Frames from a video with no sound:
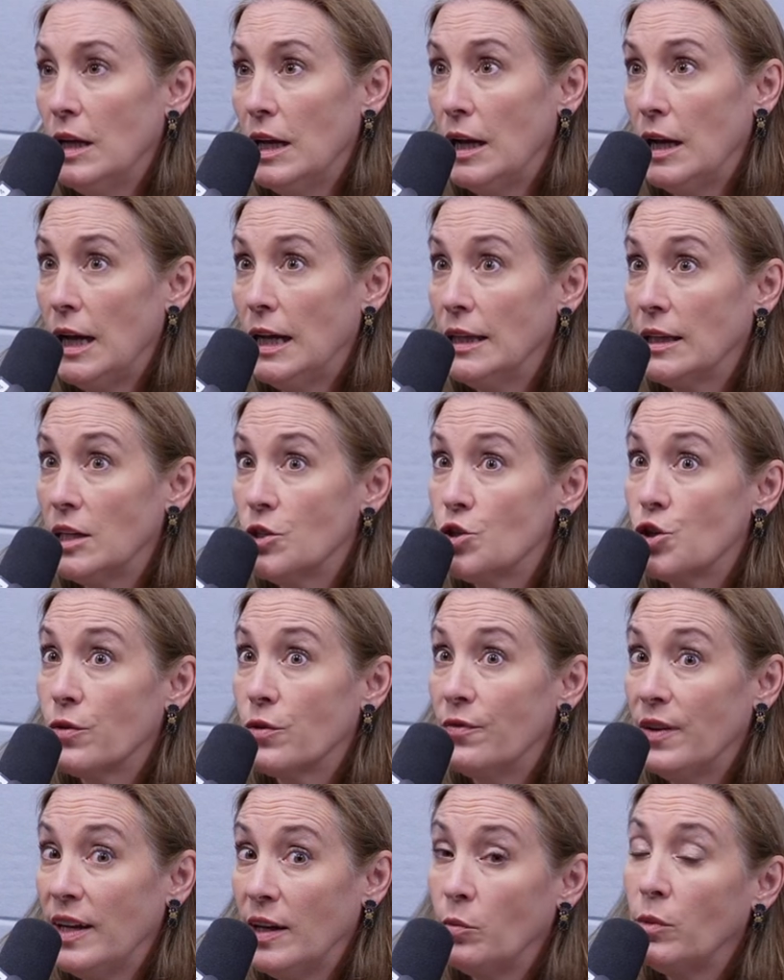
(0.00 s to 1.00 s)
uh, unless
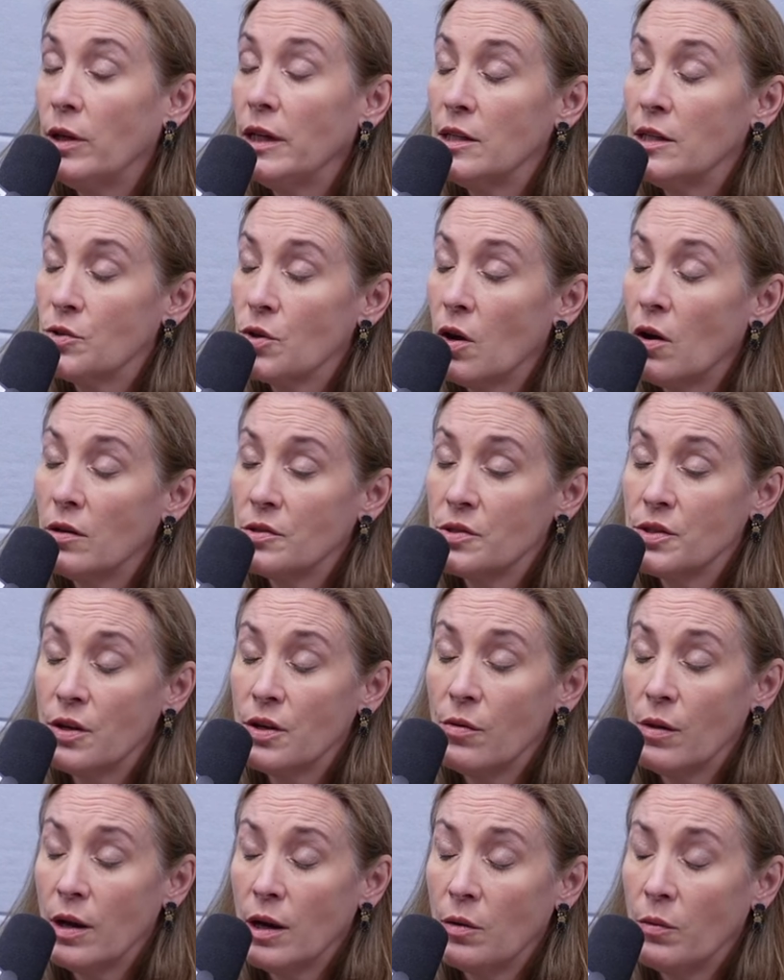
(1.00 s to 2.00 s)
your family is
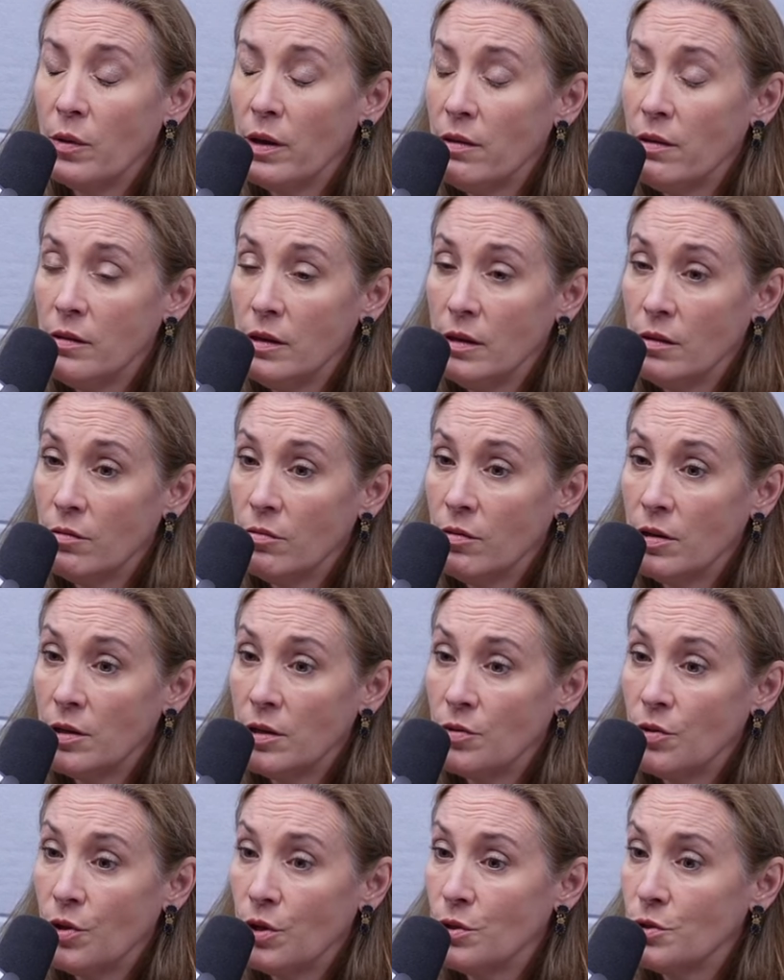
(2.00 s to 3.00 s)
also there with you,
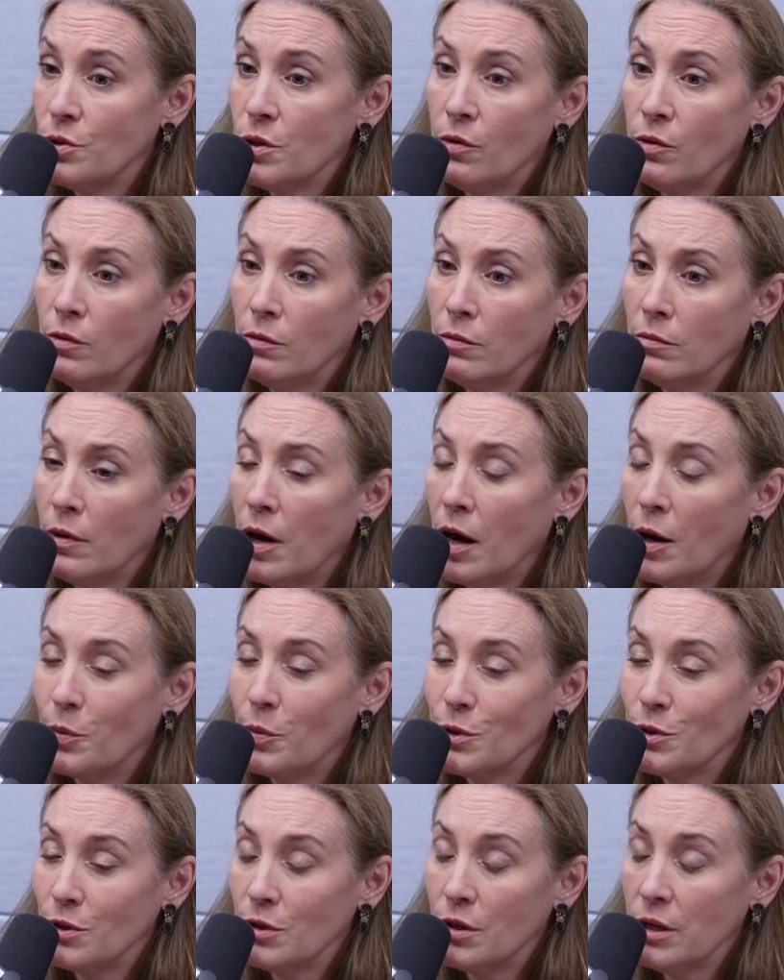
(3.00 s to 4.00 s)
there, there's no
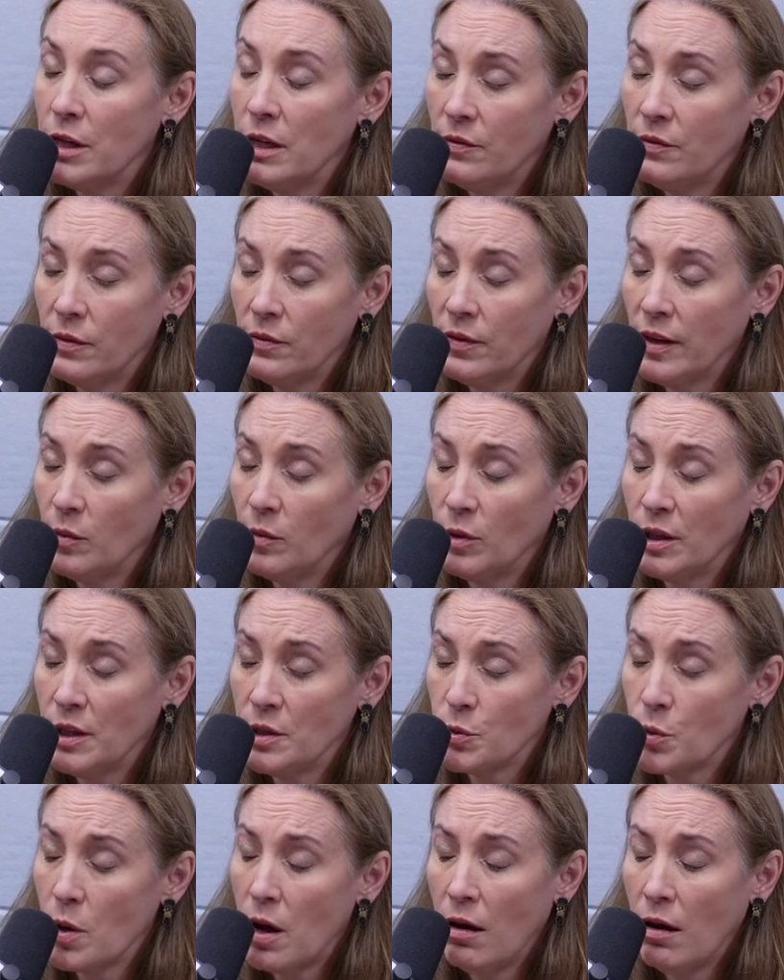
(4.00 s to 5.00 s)
opportunity for family
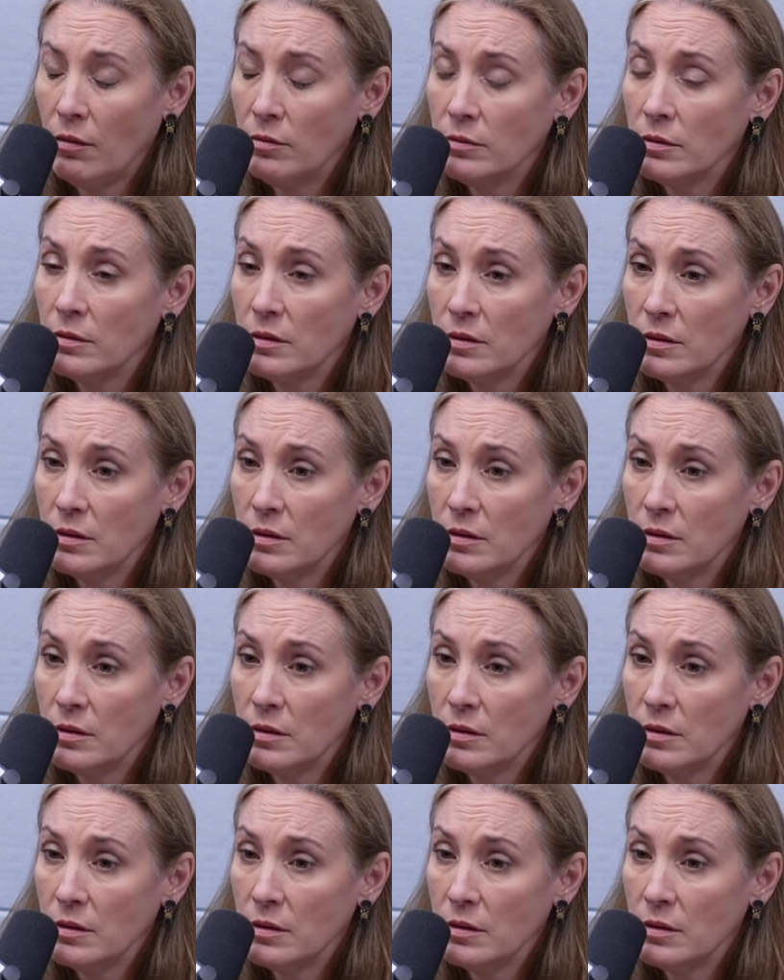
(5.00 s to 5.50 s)
as well.